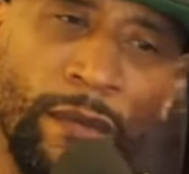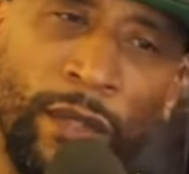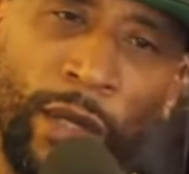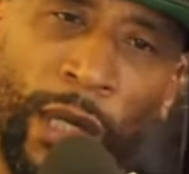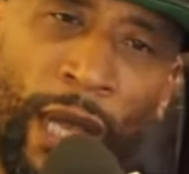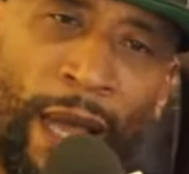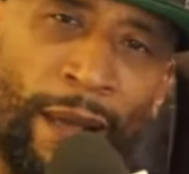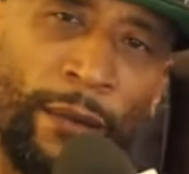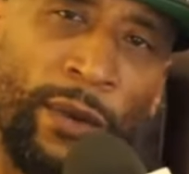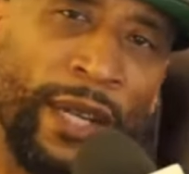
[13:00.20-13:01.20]
so I,
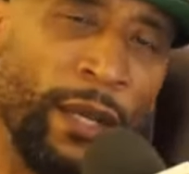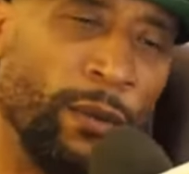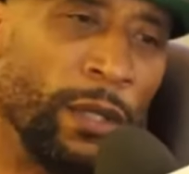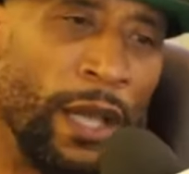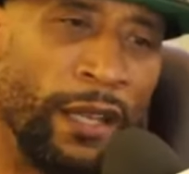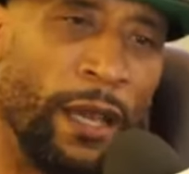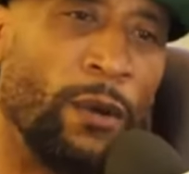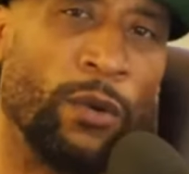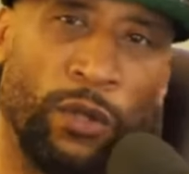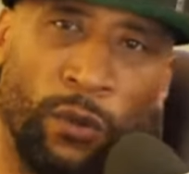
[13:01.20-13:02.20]
when he was like,
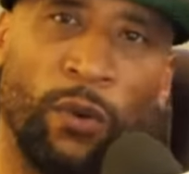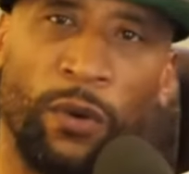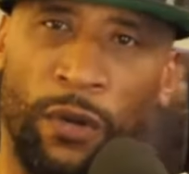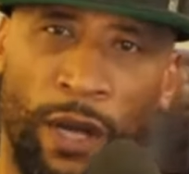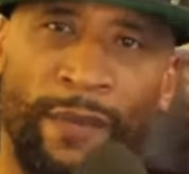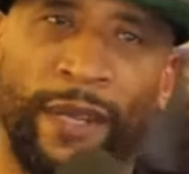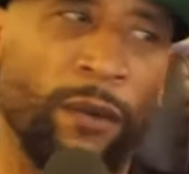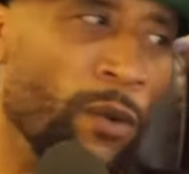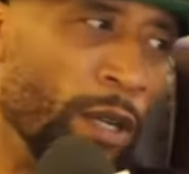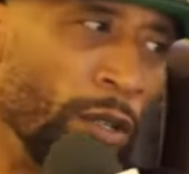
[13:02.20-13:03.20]
"Yo, will you come
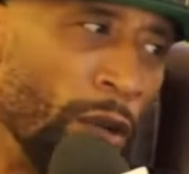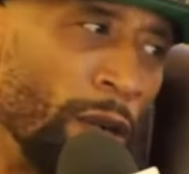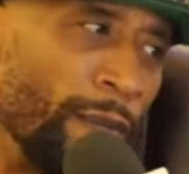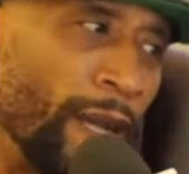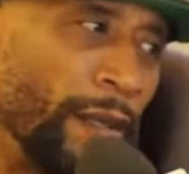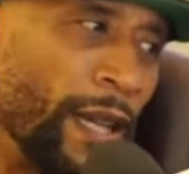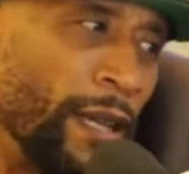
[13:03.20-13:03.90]
in and want to talk about